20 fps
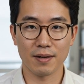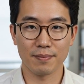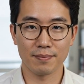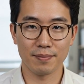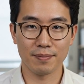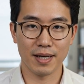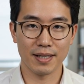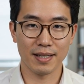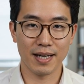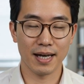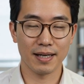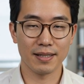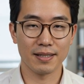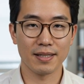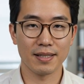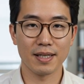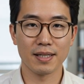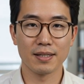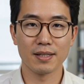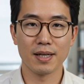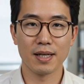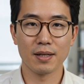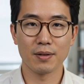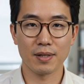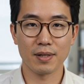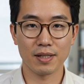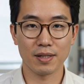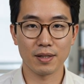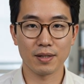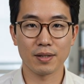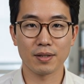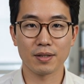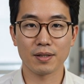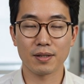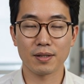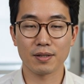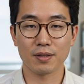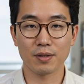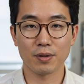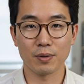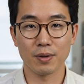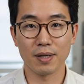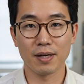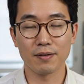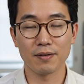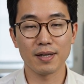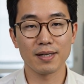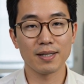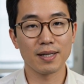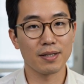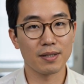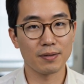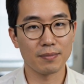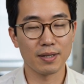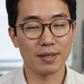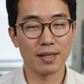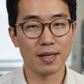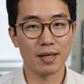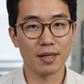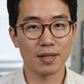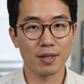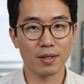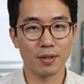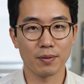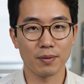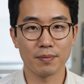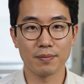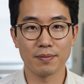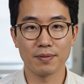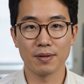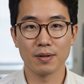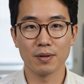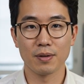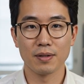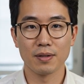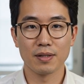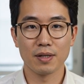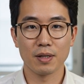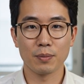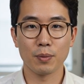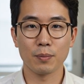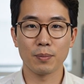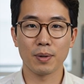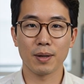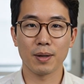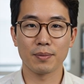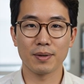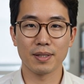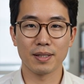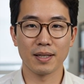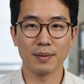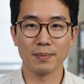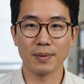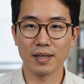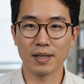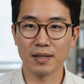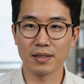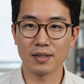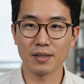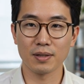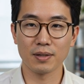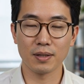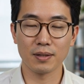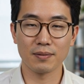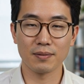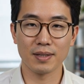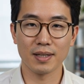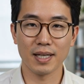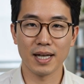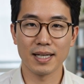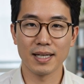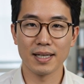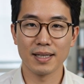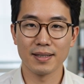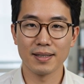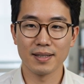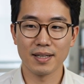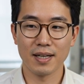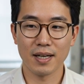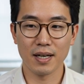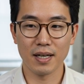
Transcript: And that has led researchers to revisit a material whose thermal properties have been understood for decades,